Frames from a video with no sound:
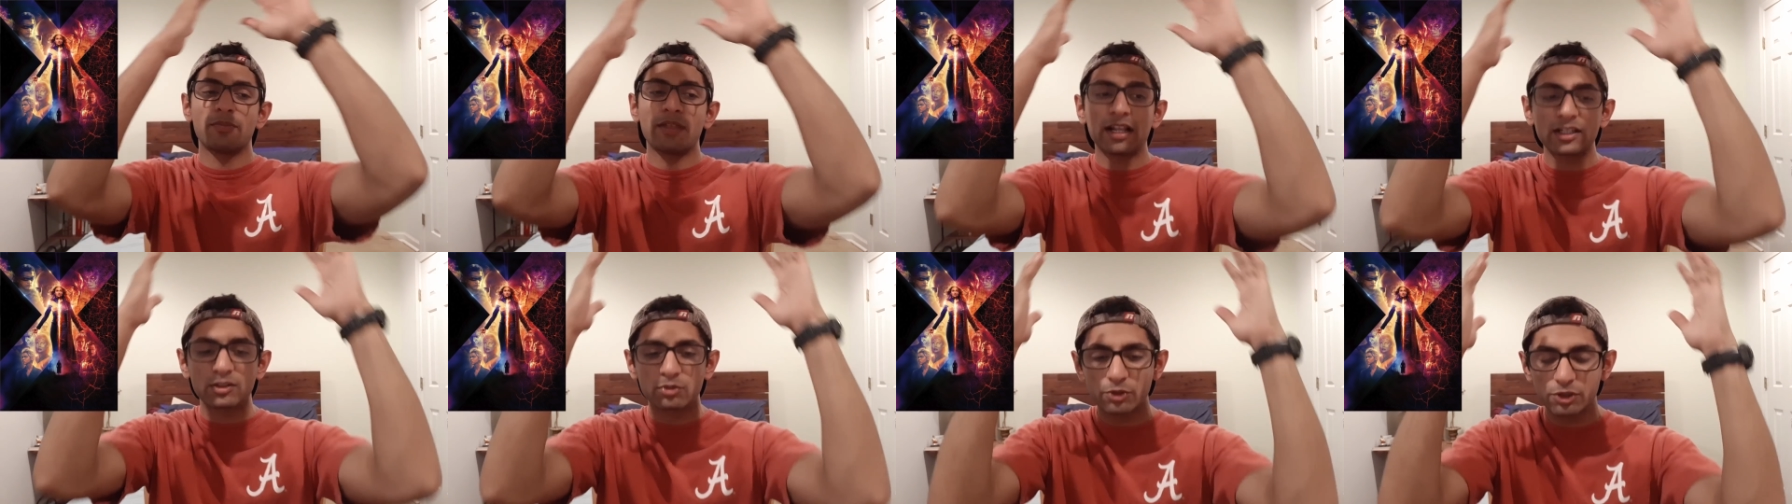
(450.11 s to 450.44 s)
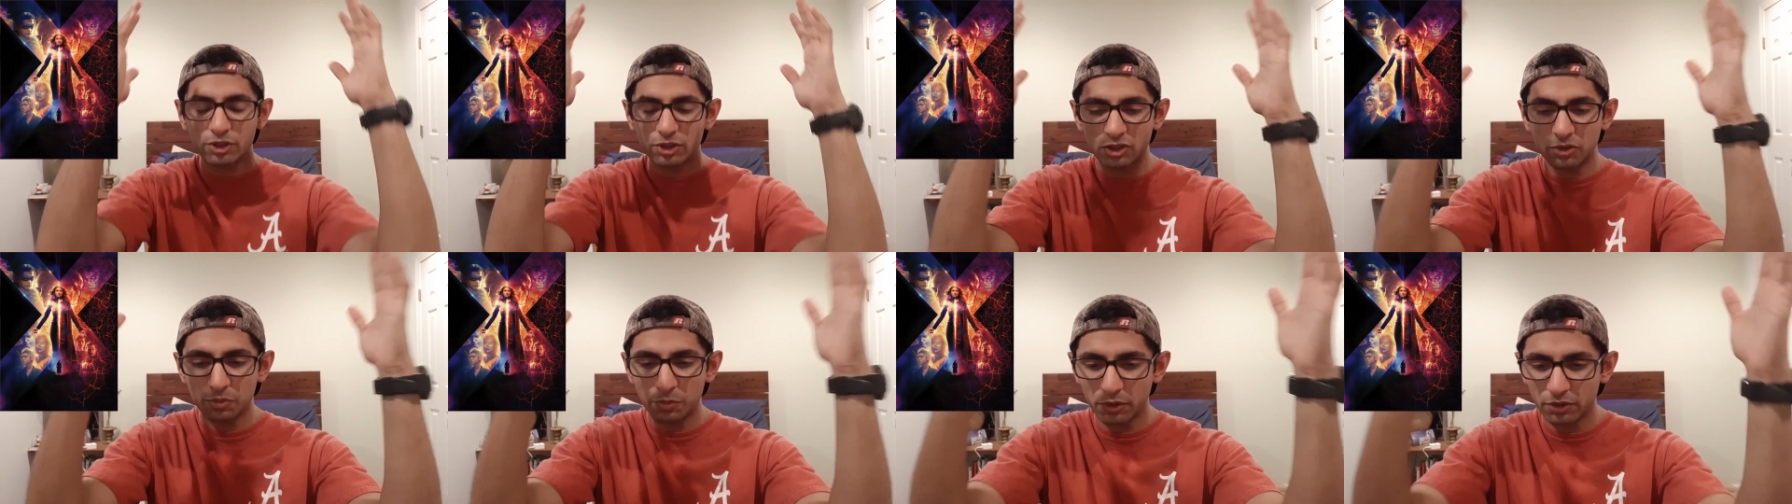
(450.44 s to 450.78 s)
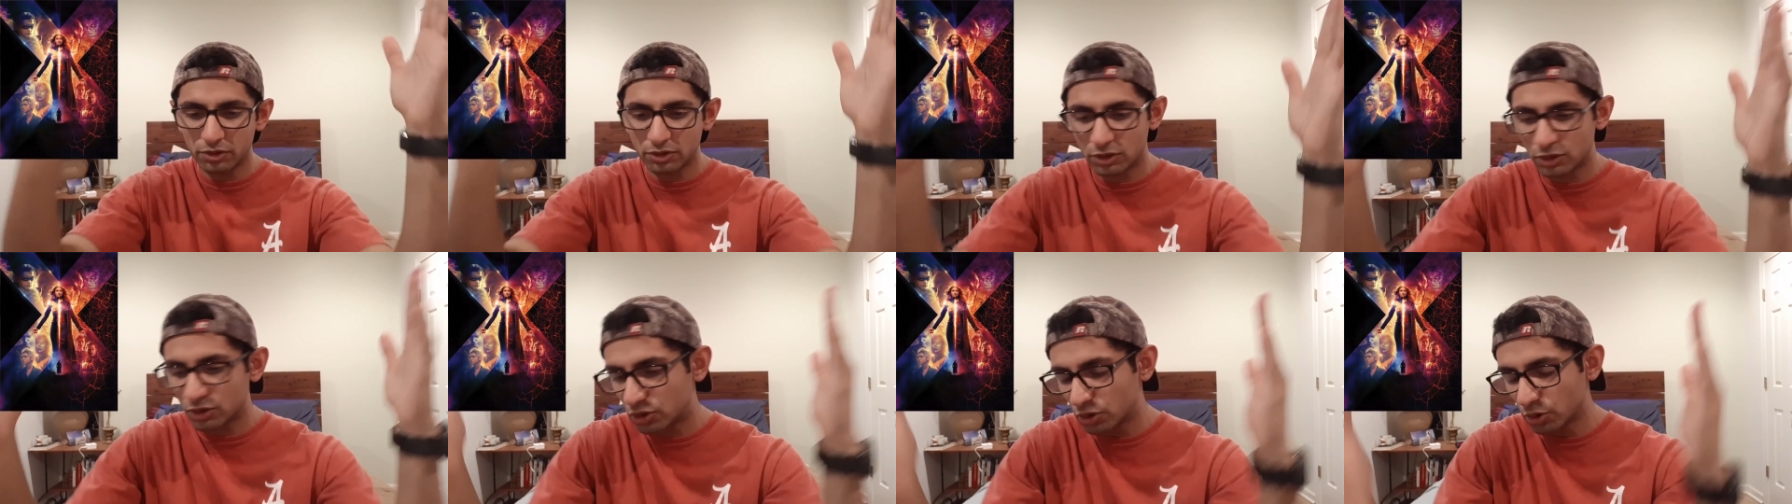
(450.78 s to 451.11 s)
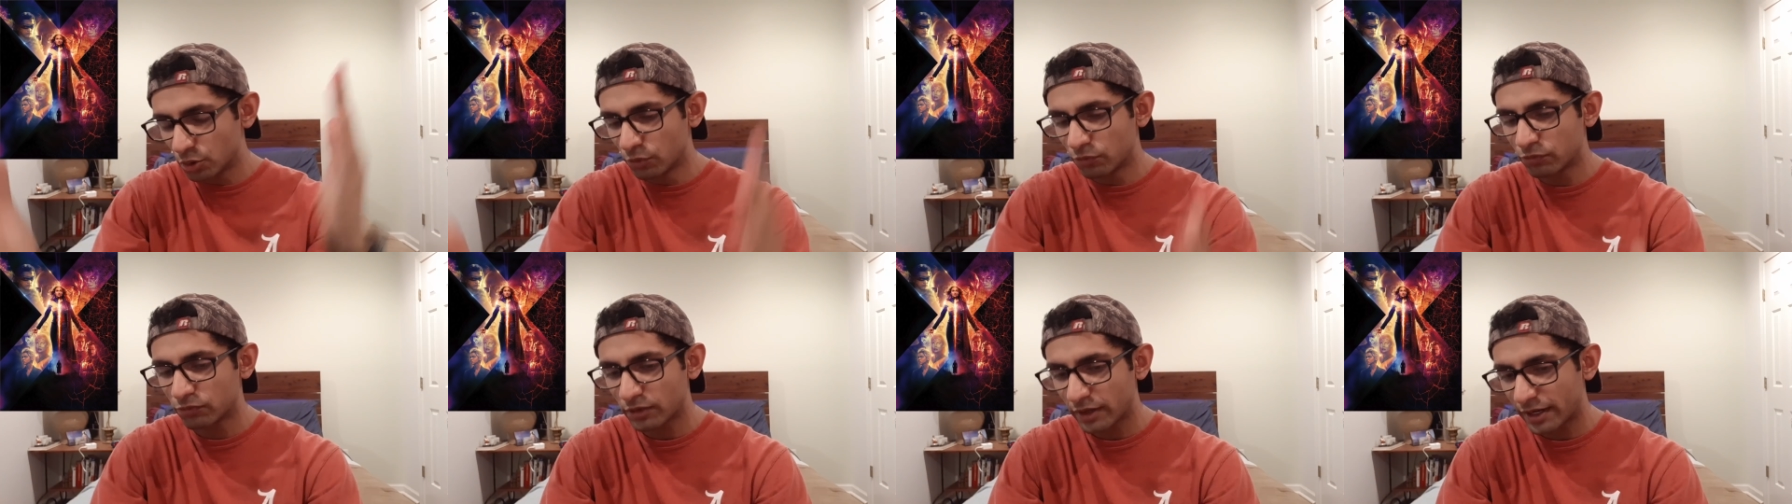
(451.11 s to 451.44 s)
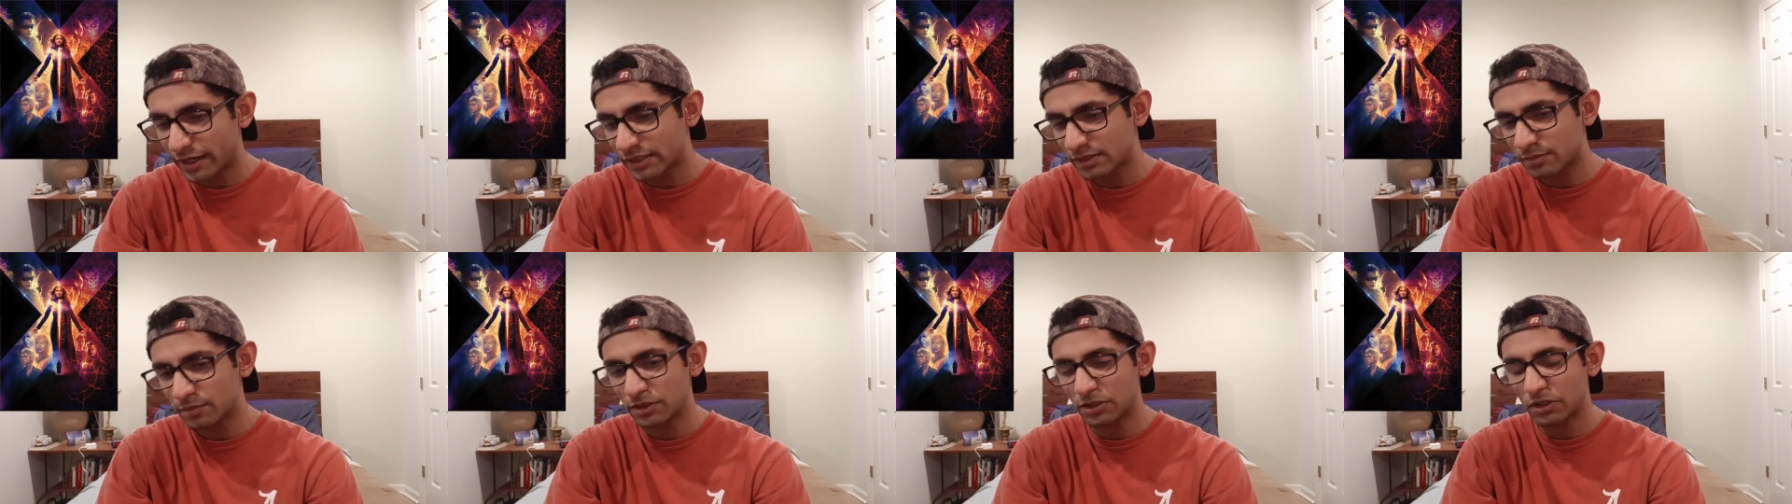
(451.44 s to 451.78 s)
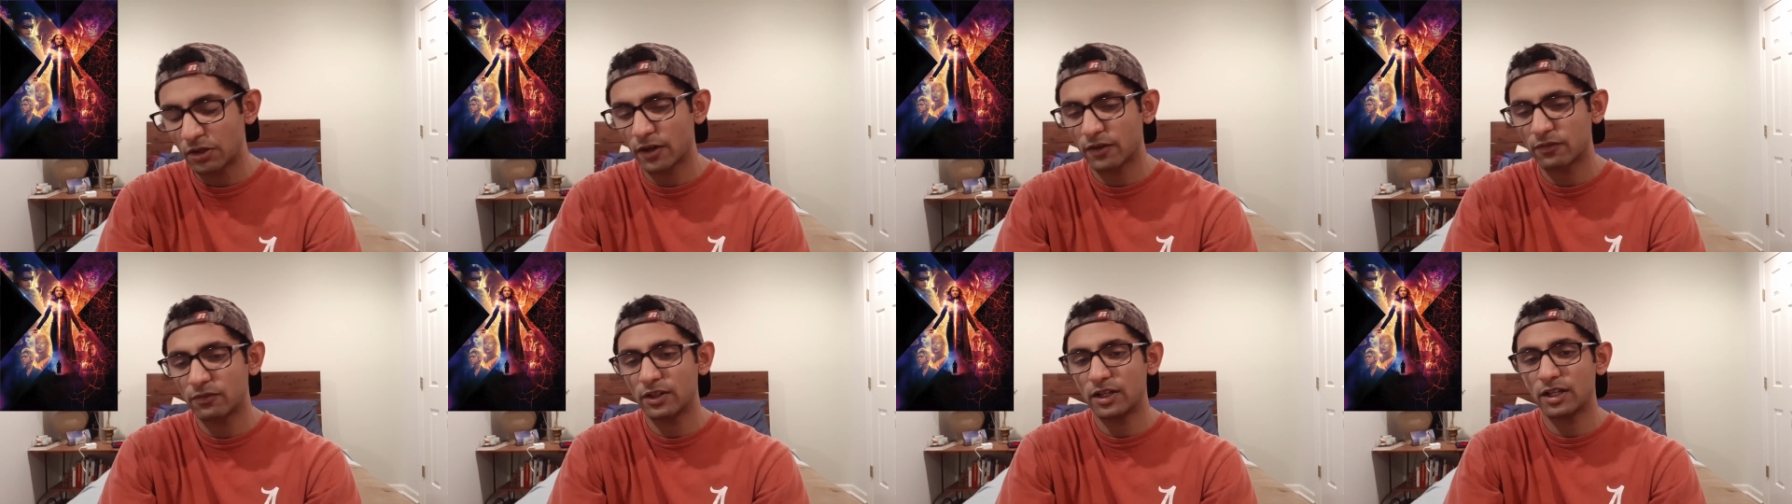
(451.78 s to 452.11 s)
That's what you're supposed to do for X-Men
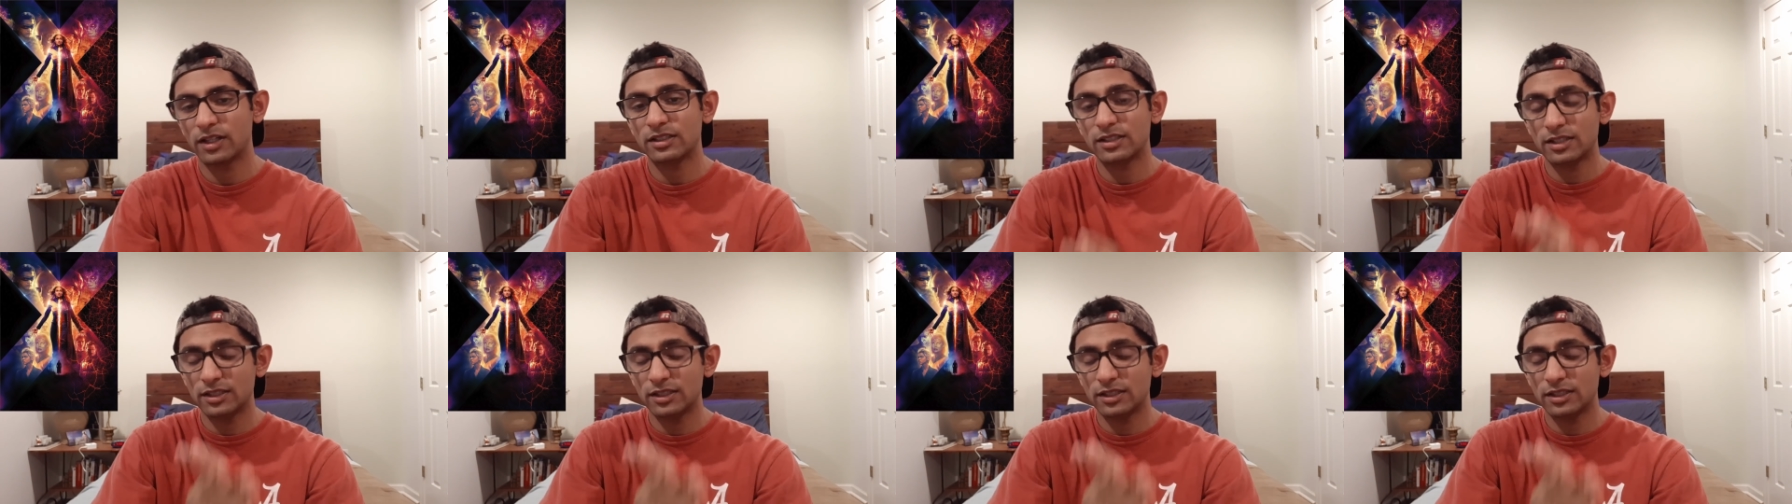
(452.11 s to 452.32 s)
Dark Phoenix,